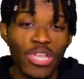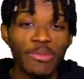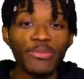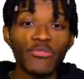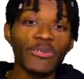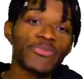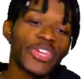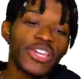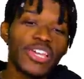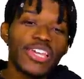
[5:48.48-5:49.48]
it moving.
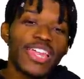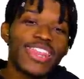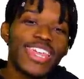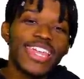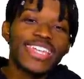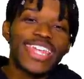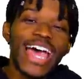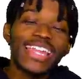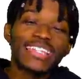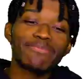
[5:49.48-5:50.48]
The
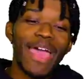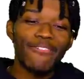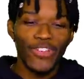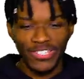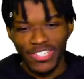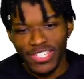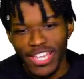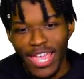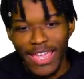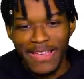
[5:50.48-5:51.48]
Dallas Mavericks
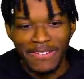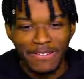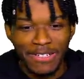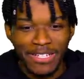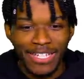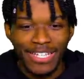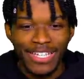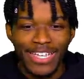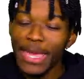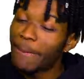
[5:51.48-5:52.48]

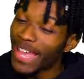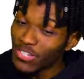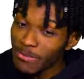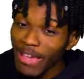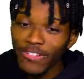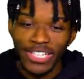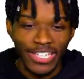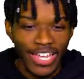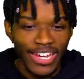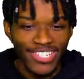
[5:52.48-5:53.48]
get Patrick
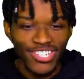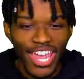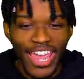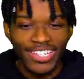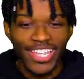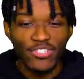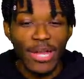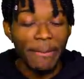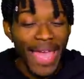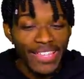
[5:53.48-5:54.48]
Beverley. In exchange, they
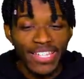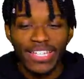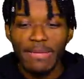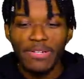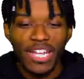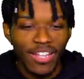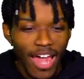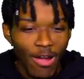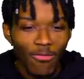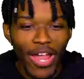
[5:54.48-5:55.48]
trade Maxi Kleber,
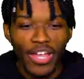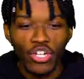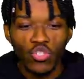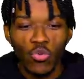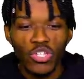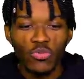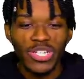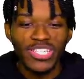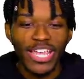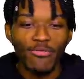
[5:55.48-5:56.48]
DeLon Wright, and a 2020
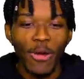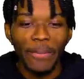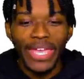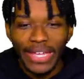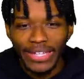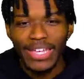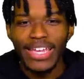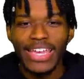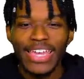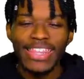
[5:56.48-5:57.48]
second round pick.
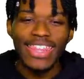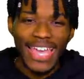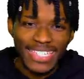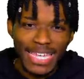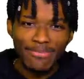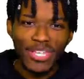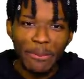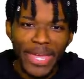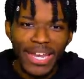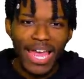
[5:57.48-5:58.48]
That seems a
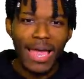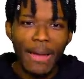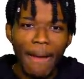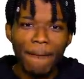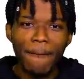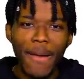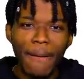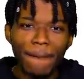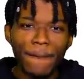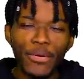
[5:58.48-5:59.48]
bit uh, a,
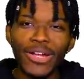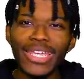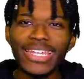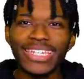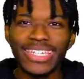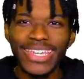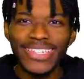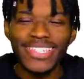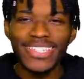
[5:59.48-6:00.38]
a pretty decent